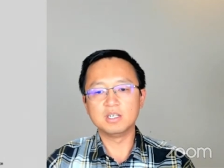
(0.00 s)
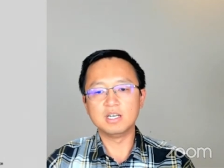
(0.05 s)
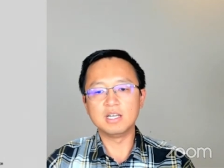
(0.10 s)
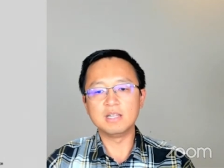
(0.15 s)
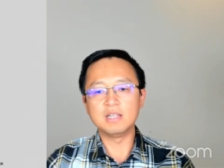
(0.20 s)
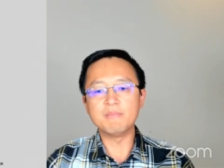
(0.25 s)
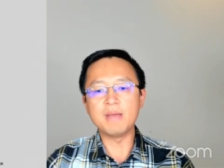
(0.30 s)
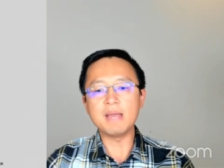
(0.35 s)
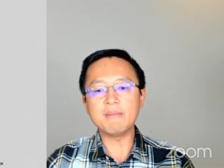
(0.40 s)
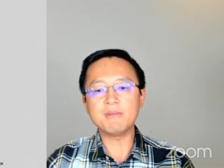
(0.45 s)

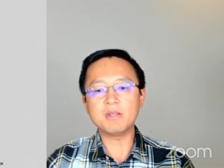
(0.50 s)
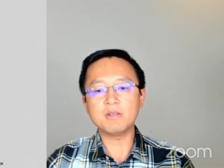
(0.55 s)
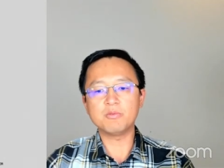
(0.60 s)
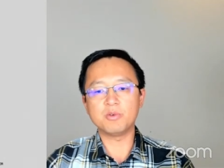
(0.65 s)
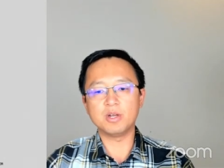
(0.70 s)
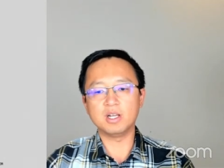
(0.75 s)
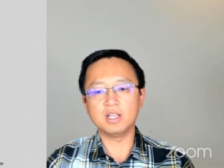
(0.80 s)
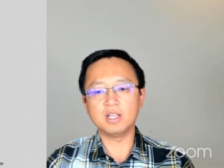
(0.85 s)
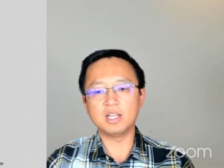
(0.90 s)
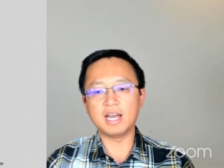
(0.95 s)
it made me
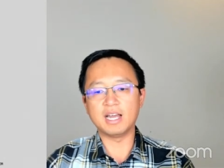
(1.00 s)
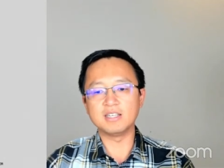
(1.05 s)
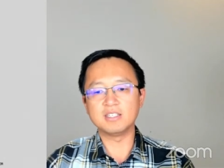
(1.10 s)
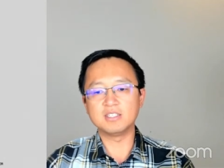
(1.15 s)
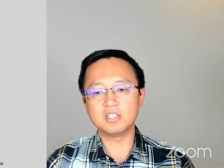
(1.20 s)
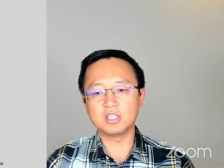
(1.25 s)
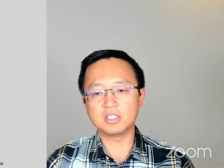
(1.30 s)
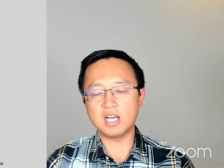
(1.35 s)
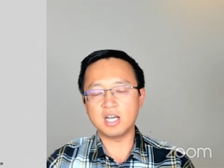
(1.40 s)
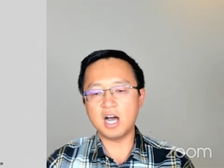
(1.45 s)
realize
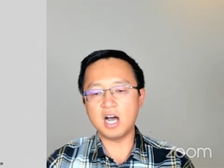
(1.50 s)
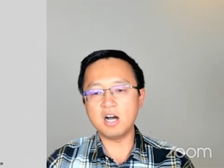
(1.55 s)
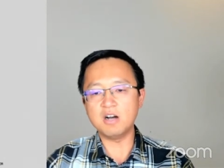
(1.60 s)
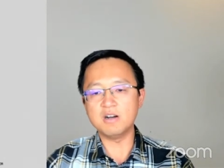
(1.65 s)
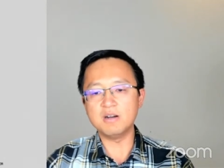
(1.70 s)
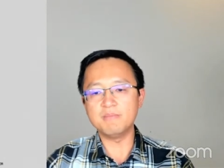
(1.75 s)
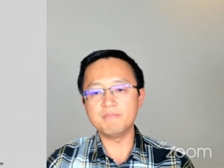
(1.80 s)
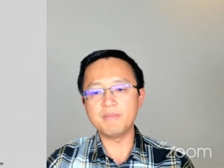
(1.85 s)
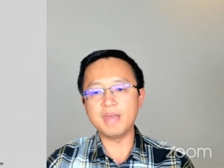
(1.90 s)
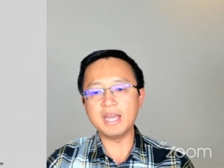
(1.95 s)
just
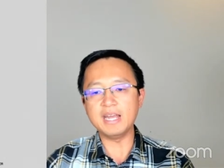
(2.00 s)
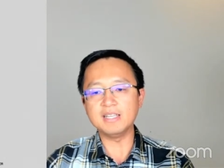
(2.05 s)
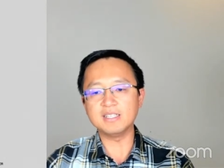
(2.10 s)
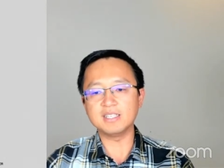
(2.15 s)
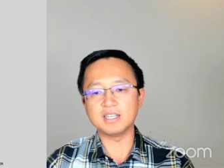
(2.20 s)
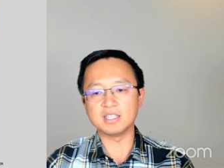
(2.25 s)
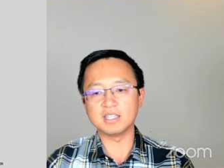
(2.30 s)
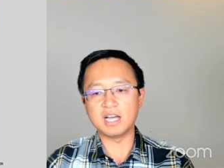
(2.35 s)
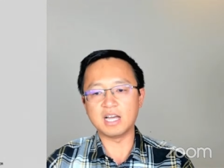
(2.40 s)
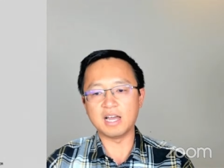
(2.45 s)
how
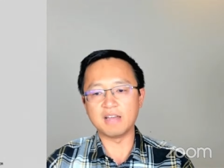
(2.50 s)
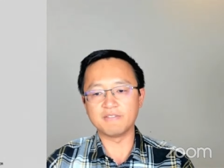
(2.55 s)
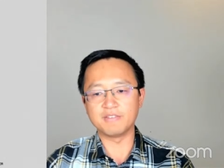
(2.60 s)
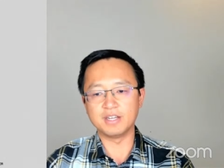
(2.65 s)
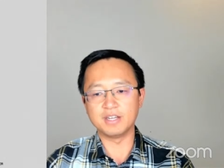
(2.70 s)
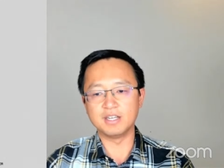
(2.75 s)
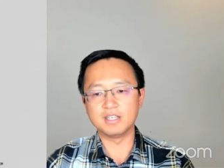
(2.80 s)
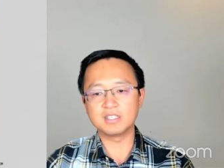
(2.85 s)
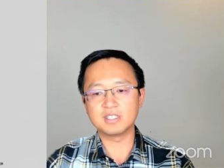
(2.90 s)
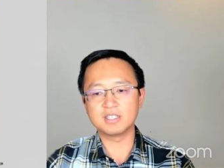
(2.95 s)
amazing life
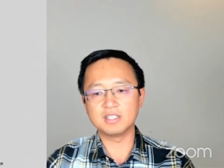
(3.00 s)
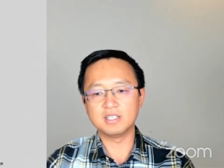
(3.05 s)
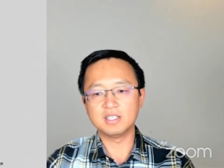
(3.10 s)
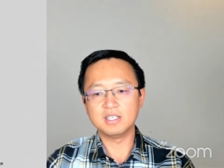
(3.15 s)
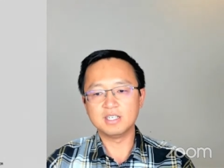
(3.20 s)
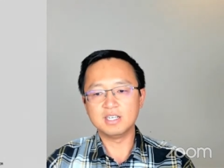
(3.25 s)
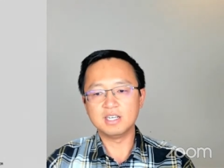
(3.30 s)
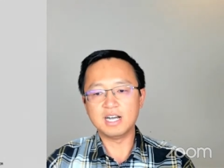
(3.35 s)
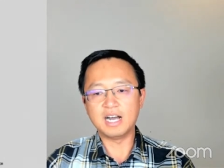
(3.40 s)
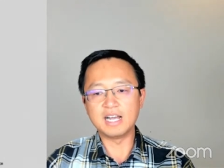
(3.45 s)
is.
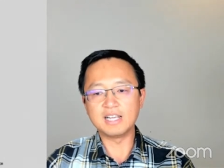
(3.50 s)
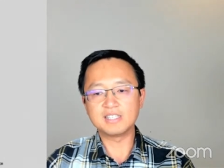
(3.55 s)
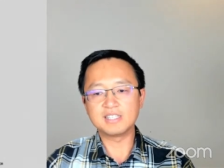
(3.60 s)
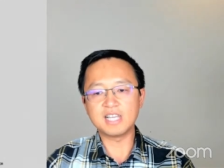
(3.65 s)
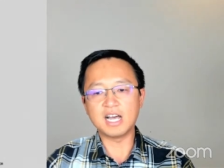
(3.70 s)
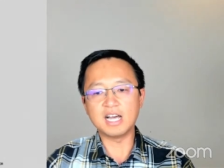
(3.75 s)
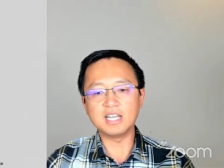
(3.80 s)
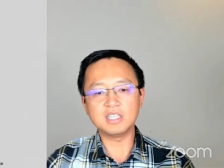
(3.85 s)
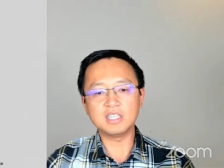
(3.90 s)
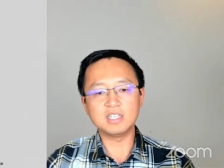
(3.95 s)
I
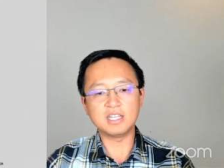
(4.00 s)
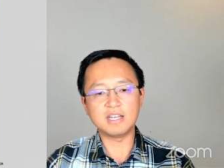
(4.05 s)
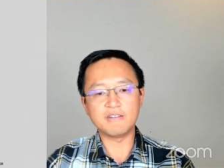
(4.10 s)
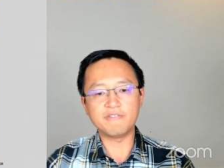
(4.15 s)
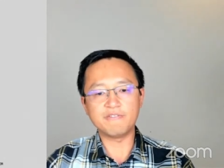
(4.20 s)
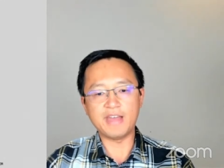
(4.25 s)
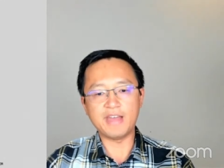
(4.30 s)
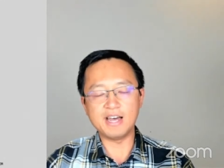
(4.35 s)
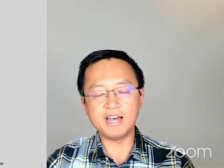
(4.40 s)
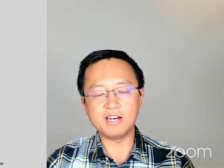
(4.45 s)
suddenly
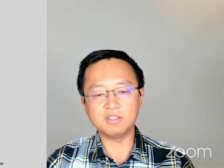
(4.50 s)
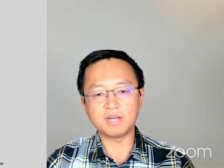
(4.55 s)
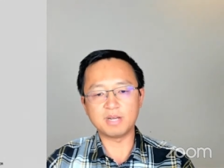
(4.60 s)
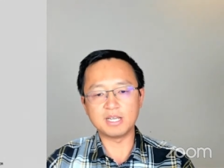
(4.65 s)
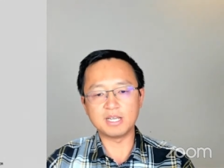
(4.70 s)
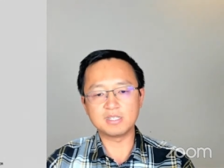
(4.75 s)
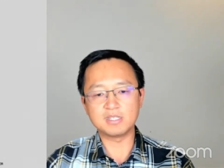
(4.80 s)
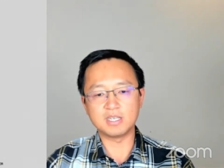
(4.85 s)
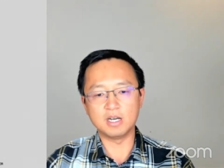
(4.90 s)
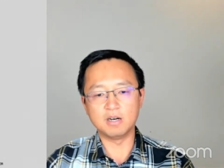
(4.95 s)
found
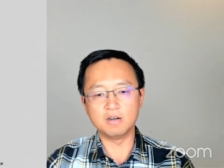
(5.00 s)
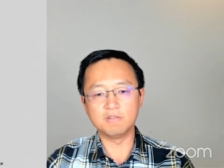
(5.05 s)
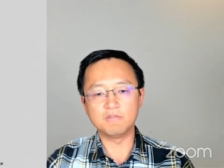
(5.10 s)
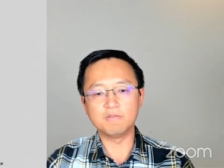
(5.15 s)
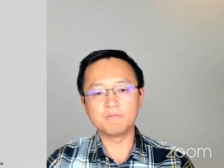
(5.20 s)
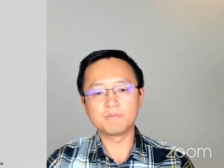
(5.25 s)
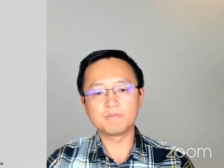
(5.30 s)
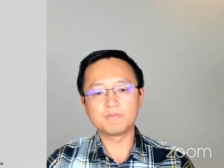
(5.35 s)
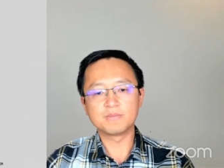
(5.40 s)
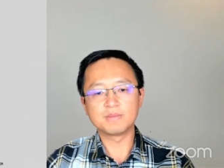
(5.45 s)
myself
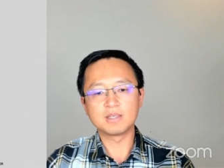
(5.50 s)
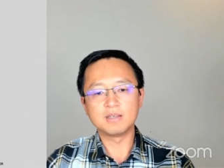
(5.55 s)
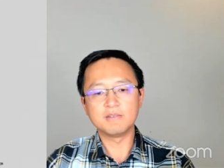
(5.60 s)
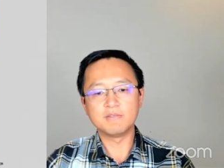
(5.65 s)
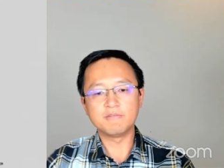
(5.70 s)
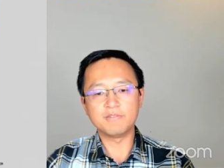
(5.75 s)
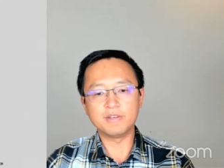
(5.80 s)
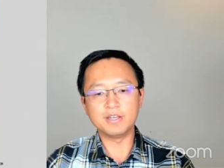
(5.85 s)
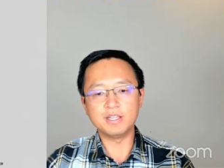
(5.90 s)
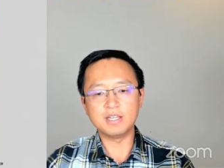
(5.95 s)

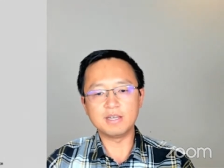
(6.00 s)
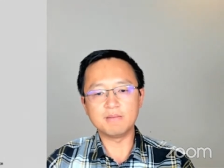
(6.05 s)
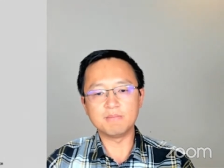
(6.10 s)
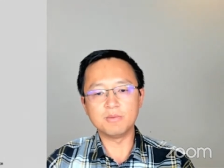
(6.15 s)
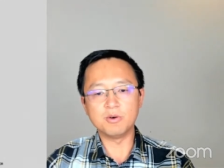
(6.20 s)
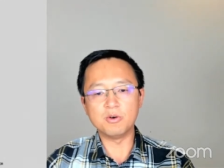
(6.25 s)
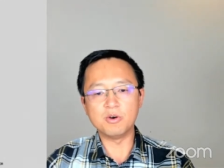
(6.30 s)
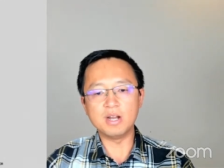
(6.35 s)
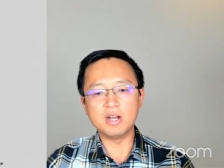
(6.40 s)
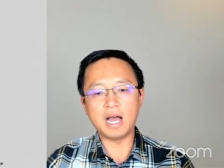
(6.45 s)
feeling
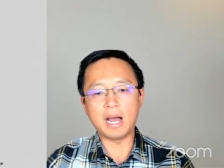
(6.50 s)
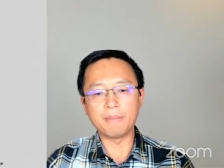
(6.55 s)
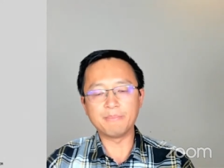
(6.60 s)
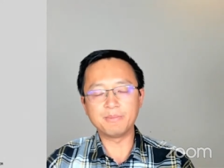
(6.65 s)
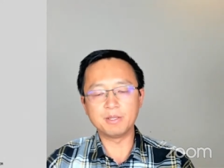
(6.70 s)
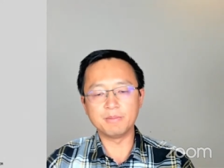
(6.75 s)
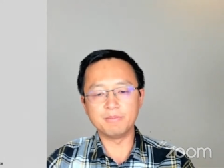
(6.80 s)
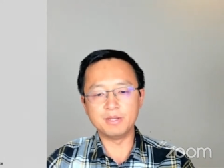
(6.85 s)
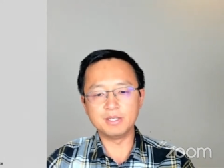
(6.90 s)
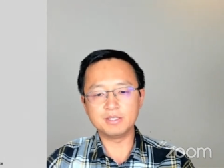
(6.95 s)
more
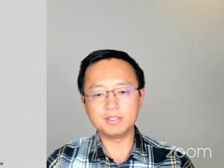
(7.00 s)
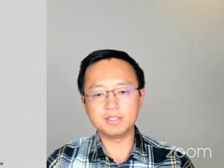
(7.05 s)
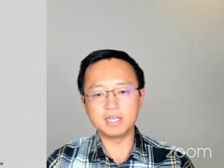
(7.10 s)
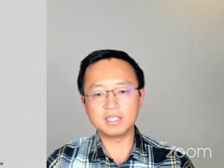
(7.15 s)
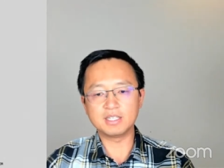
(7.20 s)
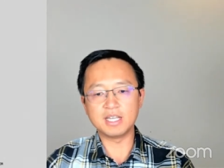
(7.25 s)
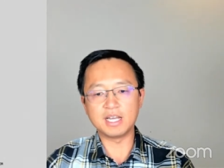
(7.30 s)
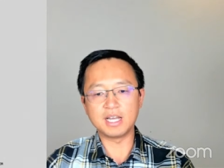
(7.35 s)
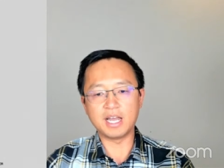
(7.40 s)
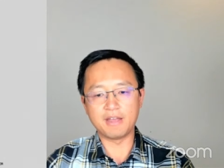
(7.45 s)

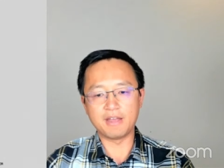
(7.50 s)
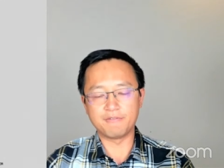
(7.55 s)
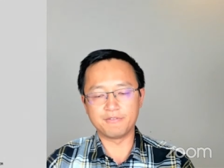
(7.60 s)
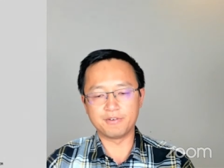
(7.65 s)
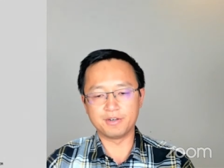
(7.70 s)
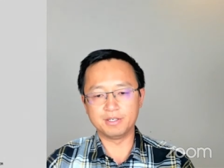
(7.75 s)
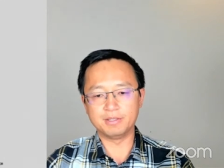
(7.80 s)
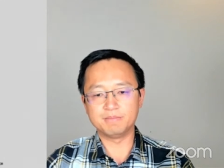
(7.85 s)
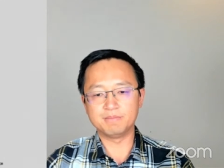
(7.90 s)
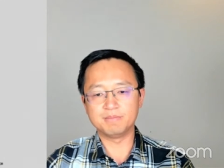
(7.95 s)
optimistic than
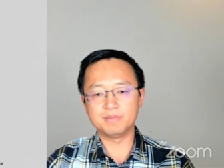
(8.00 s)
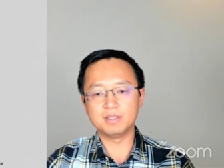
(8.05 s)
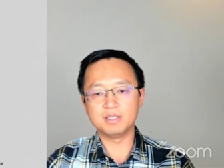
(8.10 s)
ever.